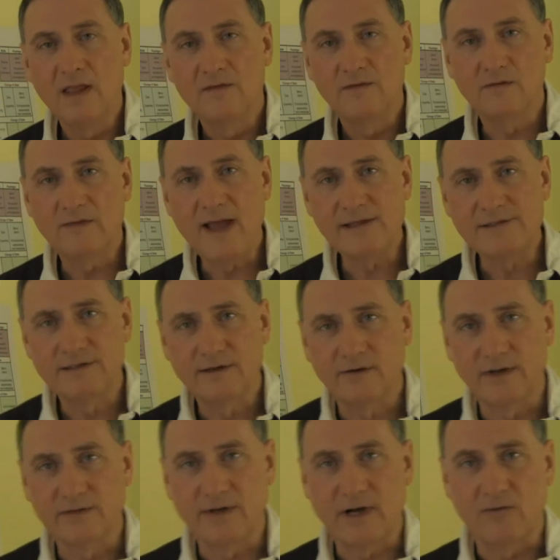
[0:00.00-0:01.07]
The last
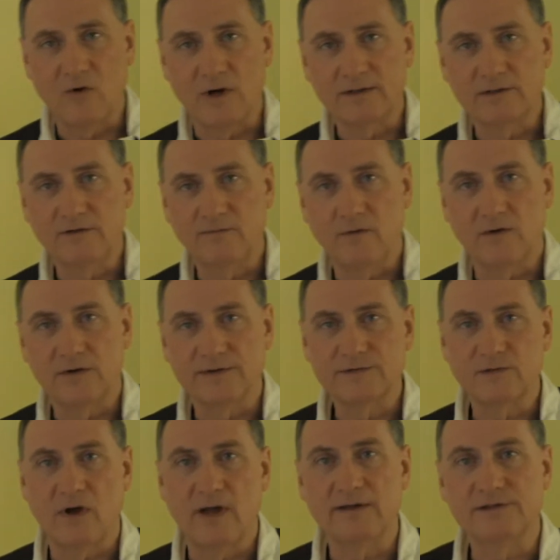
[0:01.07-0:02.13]
area that I want to focus
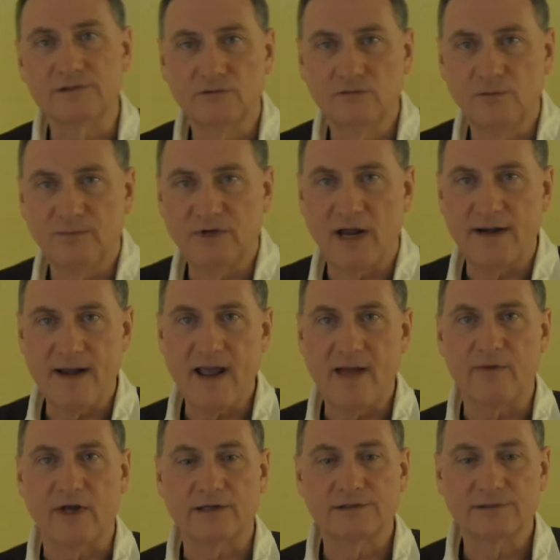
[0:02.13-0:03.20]
on is group
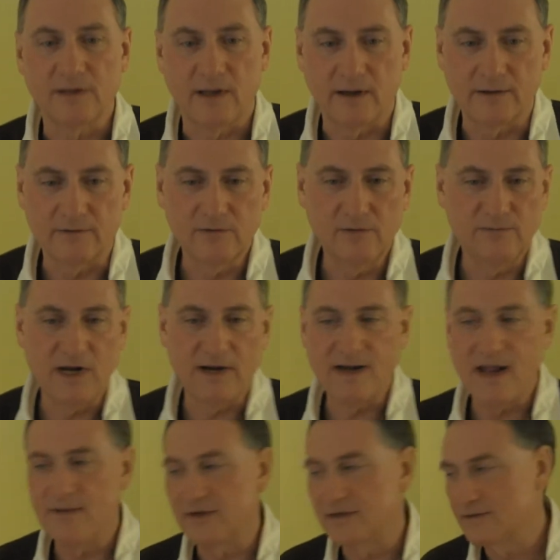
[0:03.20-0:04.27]
dynamics. Group
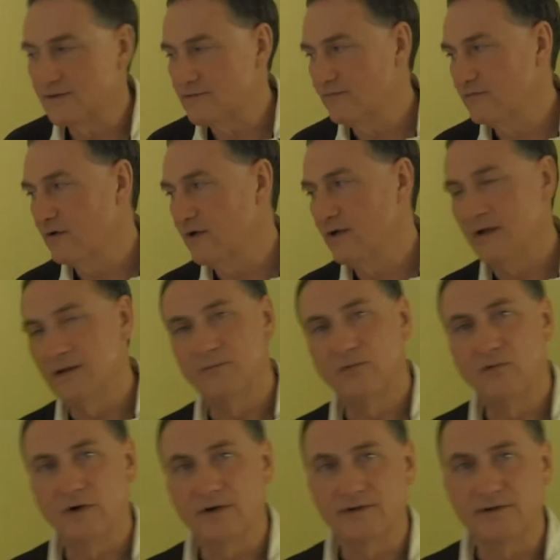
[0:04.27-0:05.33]
dynamics is a very
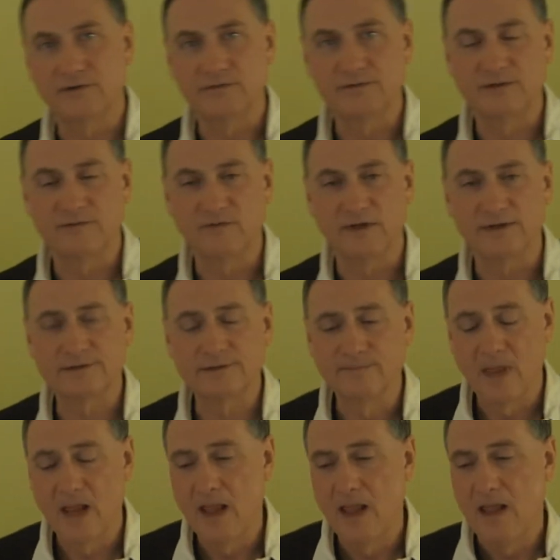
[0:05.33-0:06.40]
important use of this.
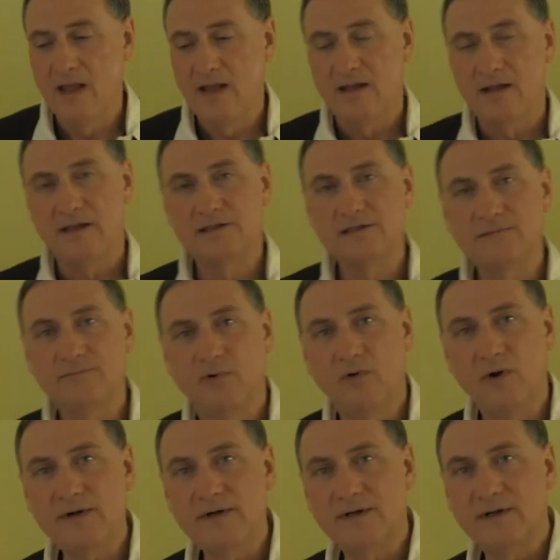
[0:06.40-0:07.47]
It's
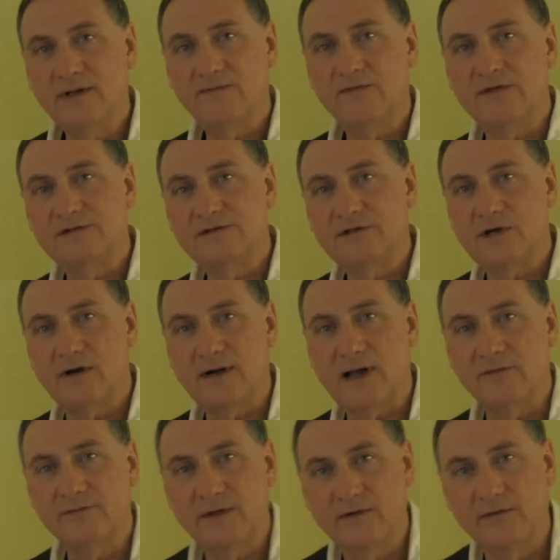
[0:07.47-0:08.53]
important to get this chart
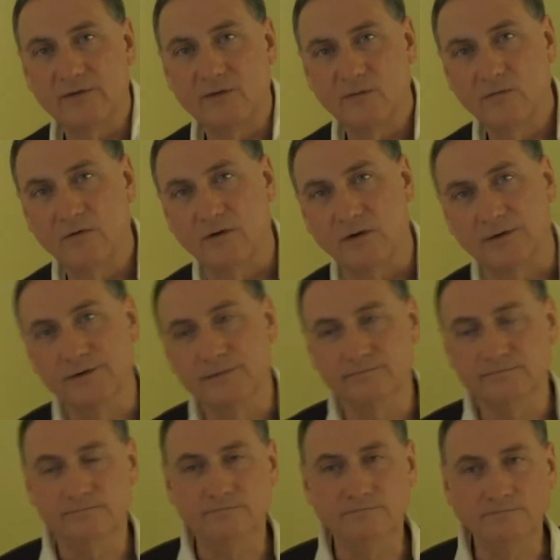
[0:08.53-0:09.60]
out there in the world,
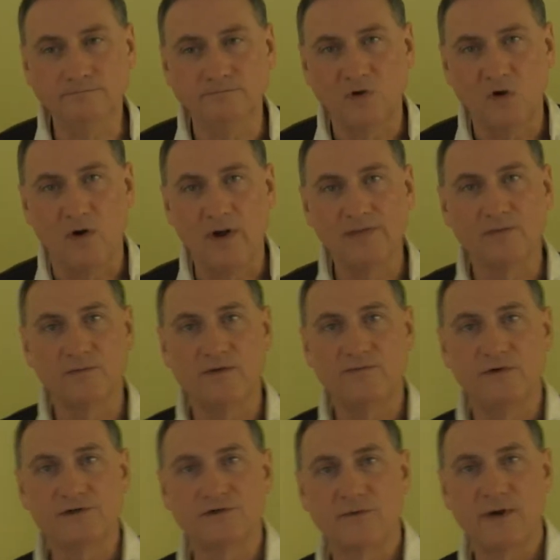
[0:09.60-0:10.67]
on the
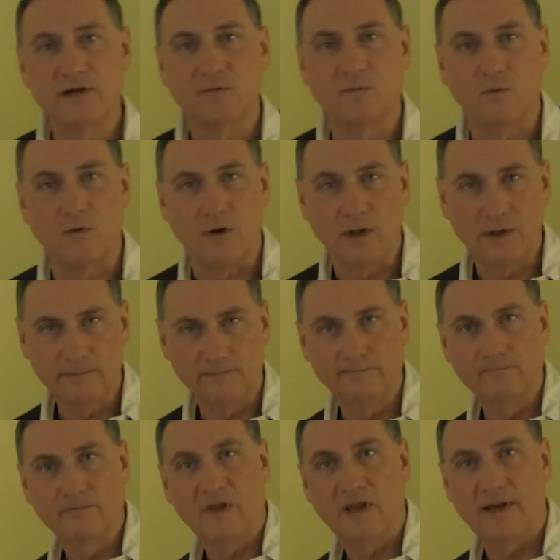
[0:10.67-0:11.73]
refrigerator wall
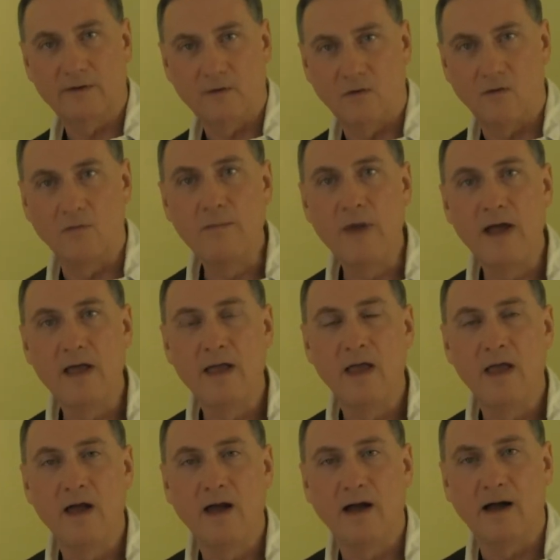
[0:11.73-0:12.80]
at home,
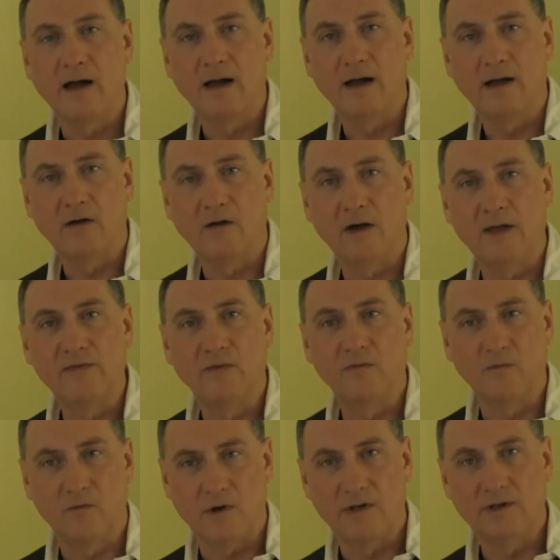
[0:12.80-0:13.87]
on the
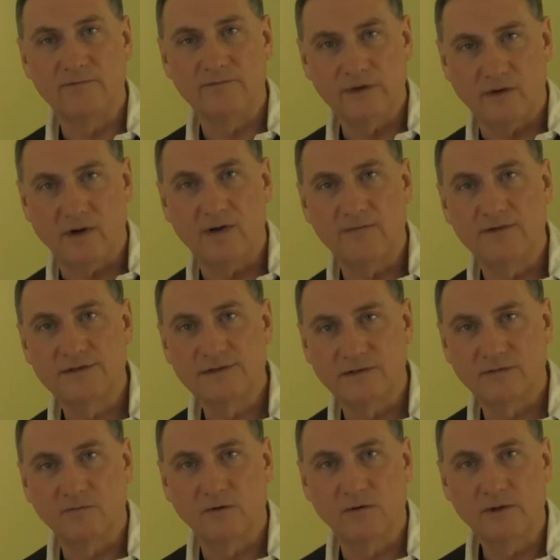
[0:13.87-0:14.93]
wall of the office
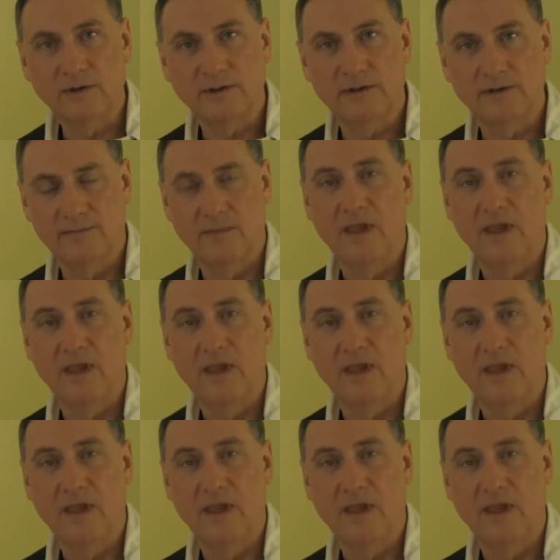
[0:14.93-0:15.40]
at work,